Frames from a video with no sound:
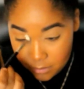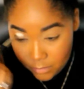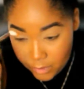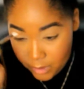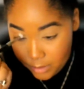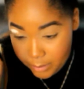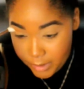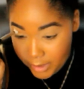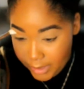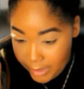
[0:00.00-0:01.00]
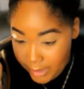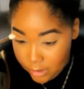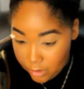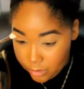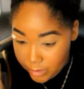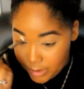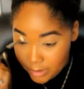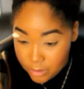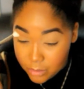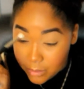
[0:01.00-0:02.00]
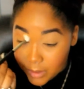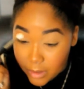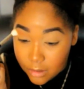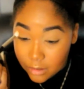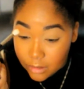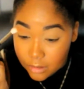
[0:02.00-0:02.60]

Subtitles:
We're gonna put that in our crease as well.